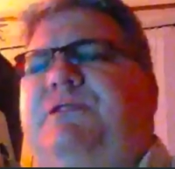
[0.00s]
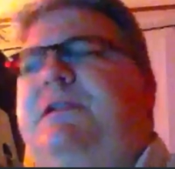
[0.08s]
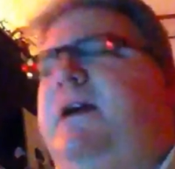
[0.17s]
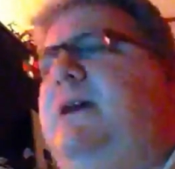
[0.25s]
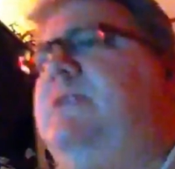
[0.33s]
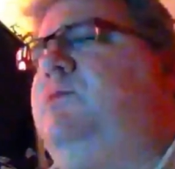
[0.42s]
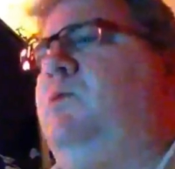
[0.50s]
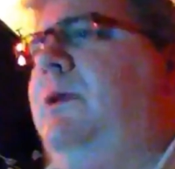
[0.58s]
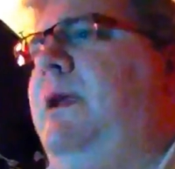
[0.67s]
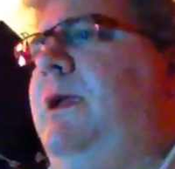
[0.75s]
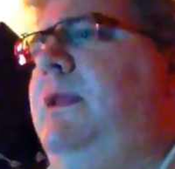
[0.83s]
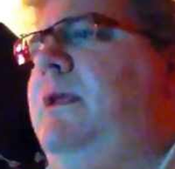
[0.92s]

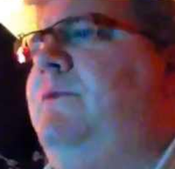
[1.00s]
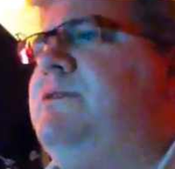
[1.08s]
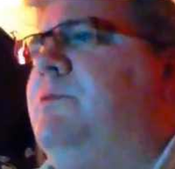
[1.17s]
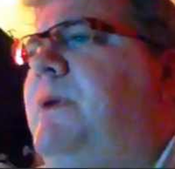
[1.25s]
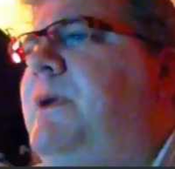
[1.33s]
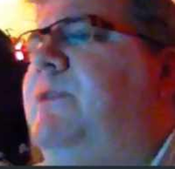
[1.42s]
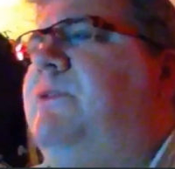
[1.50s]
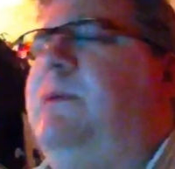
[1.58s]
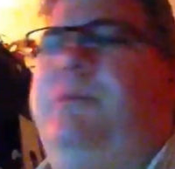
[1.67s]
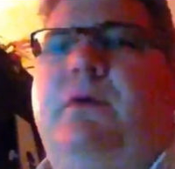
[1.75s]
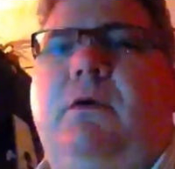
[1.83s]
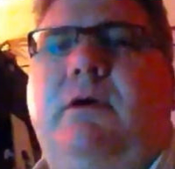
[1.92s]
CIS180 Visual
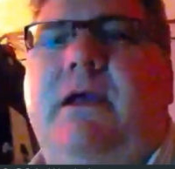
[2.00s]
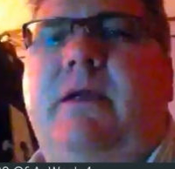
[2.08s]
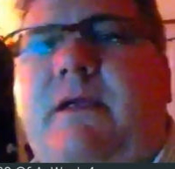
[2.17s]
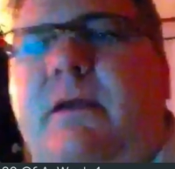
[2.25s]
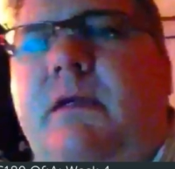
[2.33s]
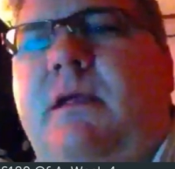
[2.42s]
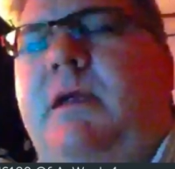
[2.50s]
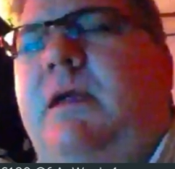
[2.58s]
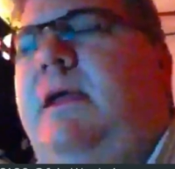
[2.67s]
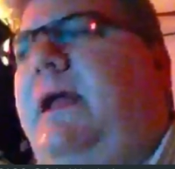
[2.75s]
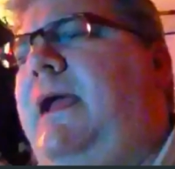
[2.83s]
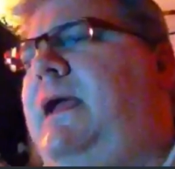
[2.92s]
Basic Programming,
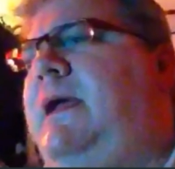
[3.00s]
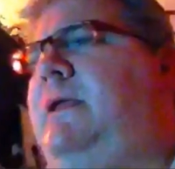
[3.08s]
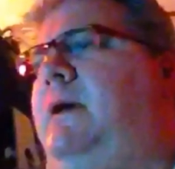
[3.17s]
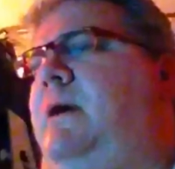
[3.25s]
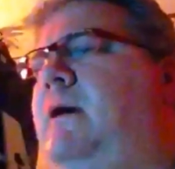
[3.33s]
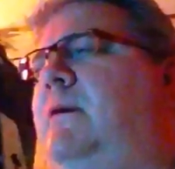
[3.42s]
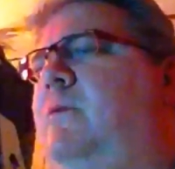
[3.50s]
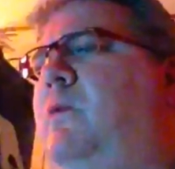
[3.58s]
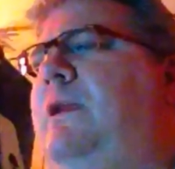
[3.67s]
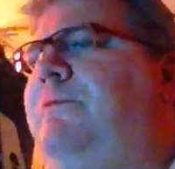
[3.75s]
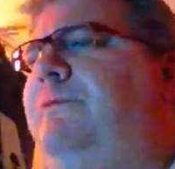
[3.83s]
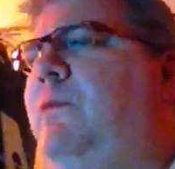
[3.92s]
and
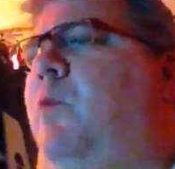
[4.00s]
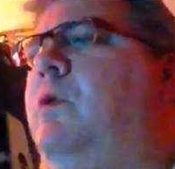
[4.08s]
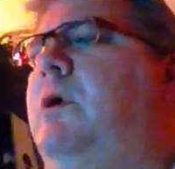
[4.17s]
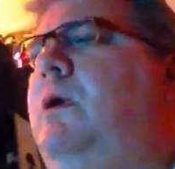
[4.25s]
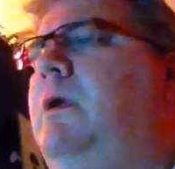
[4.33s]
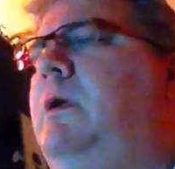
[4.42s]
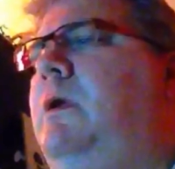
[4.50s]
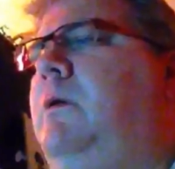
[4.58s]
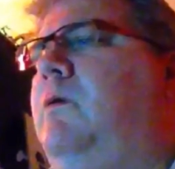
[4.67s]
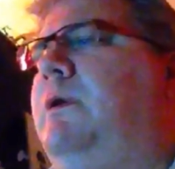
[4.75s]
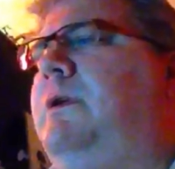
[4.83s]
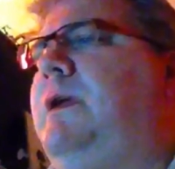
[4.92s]
week 4
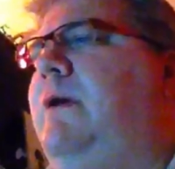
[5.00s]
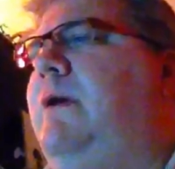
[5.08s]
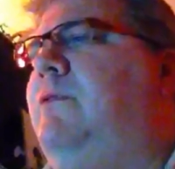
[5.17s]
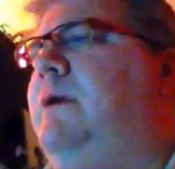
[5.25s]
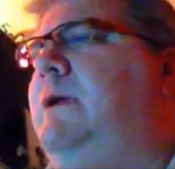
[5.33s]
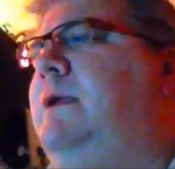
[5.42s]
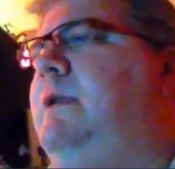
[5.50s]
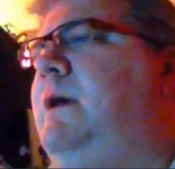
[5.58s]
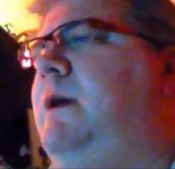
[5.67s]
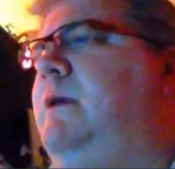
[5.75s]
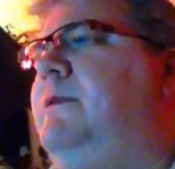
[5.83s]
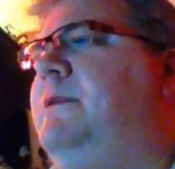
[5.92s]
we're covering
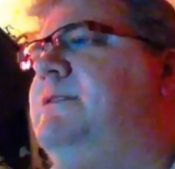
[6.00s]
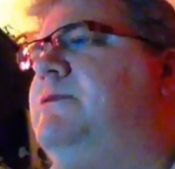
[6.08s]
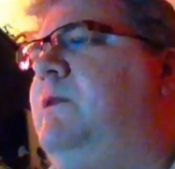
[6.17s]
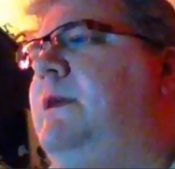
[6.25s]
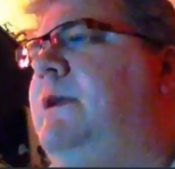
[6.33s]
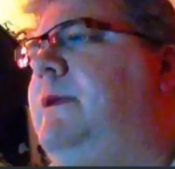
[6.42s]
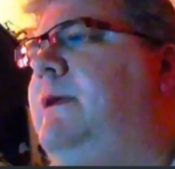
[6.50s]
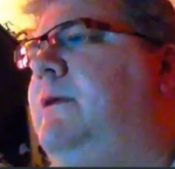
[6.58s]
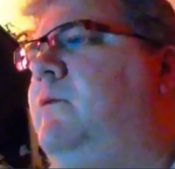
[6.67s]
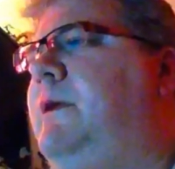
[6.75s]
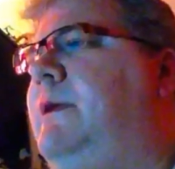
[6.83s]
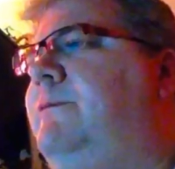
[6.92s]
this week
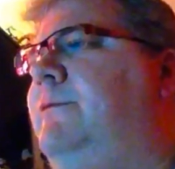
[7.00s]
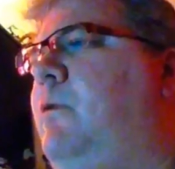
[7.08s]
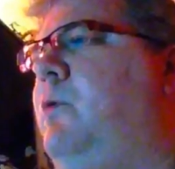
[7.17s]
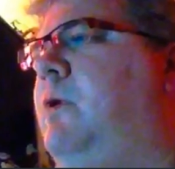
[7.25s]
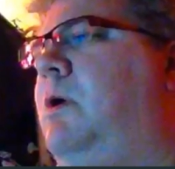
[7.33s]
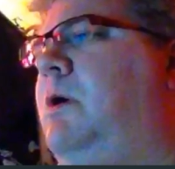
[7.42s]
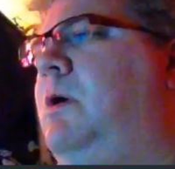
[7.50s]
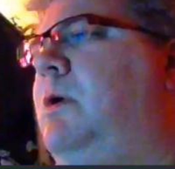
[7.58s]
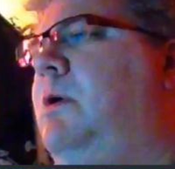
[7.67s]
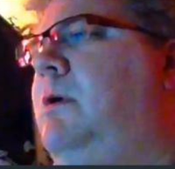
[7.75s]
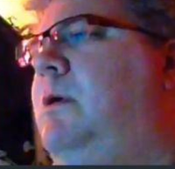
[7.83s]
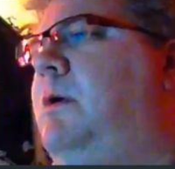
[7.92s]
in week 4
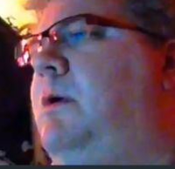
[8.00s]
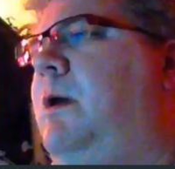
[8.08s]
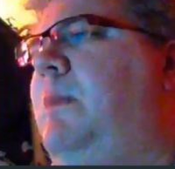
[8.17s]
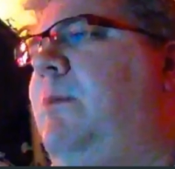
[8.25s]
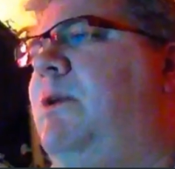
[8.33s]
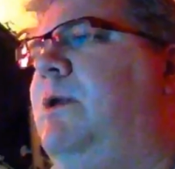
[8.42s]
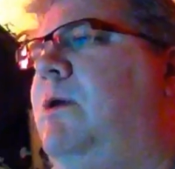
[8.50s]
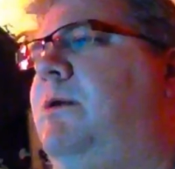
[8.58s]
memory